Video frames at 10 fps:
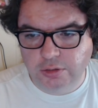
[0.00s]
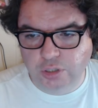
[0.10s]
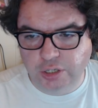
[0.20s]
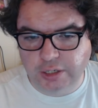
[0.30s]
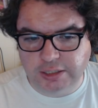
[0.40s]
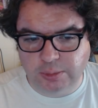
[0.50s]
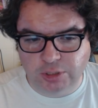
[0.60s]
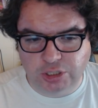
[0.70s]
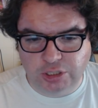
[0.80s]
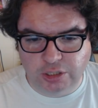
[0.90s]
looking at some of
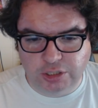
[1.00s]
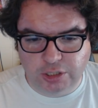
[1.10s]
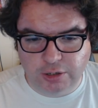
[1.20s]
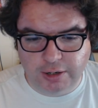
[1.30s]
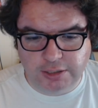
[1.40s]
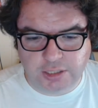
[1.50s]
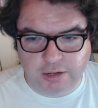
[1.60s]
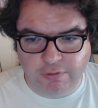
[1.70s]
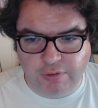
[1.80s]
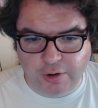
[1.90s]
the stills here. It's
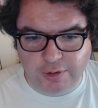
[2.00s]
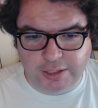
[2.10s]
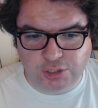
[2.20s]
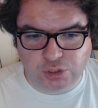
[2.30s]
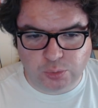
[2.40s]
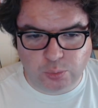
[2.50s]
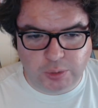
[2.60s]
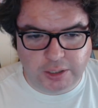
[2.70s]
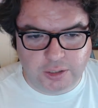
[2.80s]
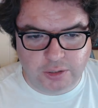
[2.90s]
a very
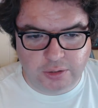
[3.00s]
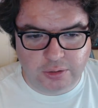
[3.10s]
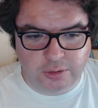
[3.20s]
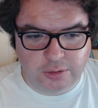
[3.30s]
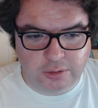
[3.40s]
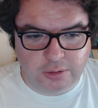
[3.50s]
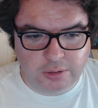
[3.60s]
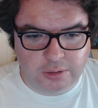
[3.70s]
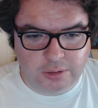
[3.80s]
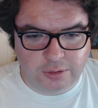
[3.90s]
surreal
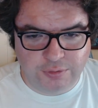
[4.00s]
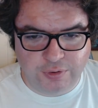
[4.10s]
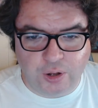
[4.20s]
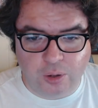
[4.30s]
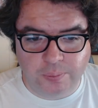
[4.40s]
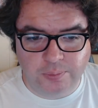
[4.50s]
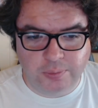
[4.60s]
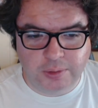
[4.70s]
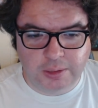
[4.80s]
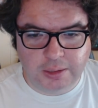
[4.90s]
film
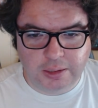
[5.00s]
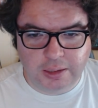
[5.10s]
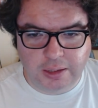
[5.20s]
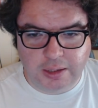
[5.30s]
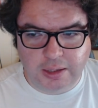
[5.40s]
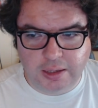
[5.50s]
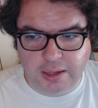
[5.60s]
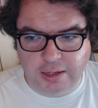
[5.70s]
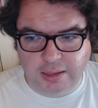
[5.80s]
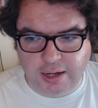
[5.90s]

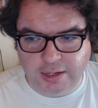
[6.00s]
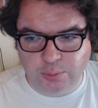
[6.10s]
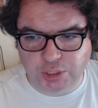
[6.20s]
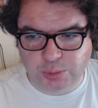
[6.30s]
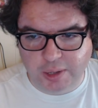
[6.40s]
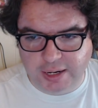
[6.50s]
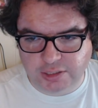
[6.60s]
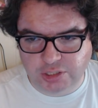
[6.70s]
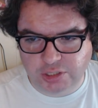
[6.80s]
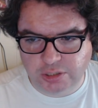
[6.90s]
in a lot of
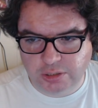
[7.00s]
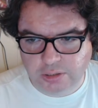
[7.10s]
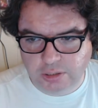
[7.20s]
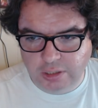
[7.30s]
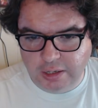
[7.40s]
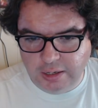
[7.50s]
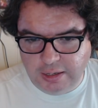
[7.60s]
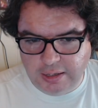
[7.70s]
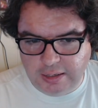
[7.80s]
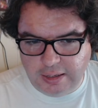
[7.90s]
respects.
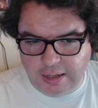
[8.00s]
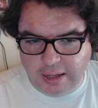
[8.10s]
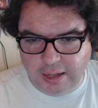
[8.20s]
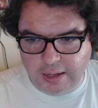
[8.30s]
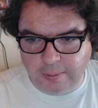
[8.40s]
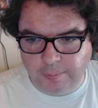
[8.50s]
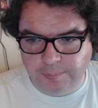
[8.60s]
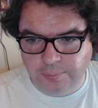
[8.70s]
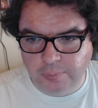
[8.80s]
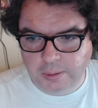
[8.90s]
Um,